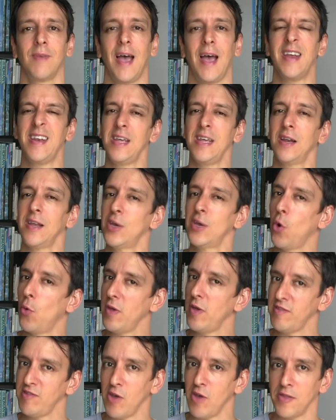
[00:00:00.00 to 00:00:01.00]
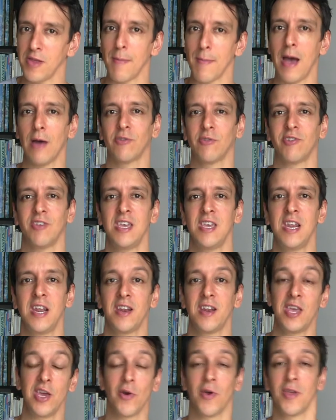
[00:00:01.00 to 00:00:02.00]
Ideally, go easy on the amounts, eat
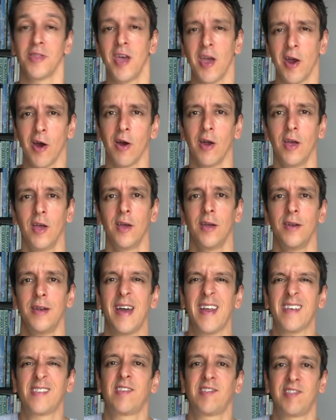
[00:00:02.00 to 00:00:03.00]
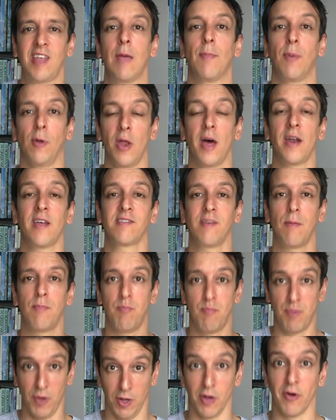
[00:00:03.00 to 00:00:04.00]
it here and there, not as a staple, not as a
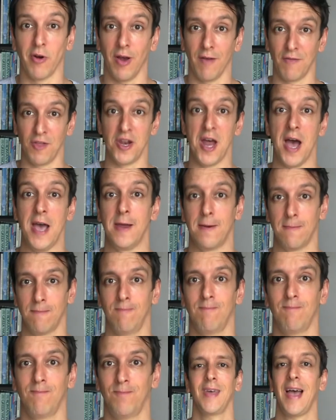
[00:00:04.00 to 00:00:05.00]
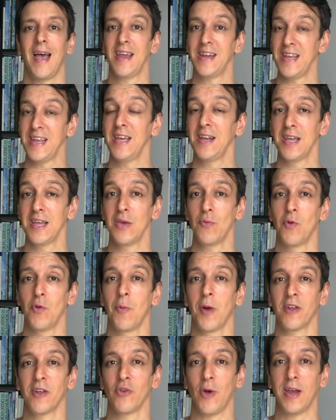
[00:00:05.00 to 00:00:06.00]
pillar of the diet. Ideally, we
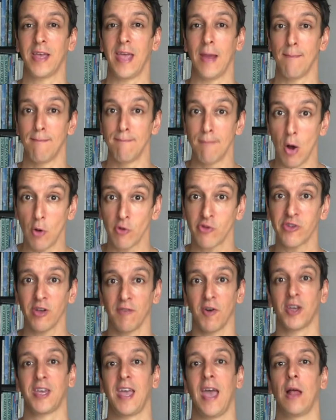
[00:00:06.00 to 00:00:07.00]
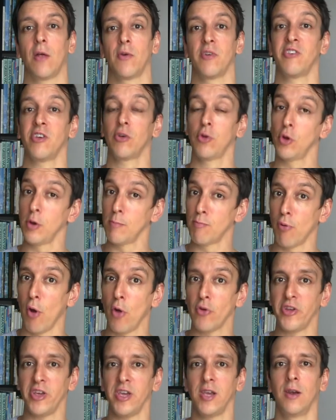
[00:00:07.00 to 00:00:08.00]
want to try to get most of our calories, including
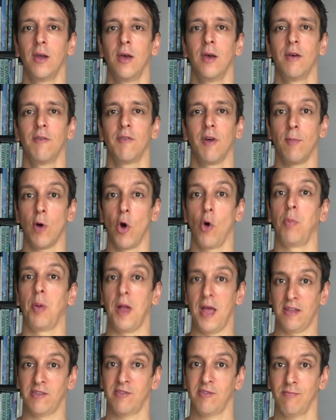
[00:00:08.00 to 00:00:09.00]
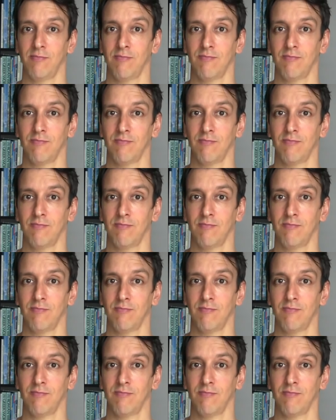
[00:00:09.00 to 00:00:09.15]
protein, from whole plants,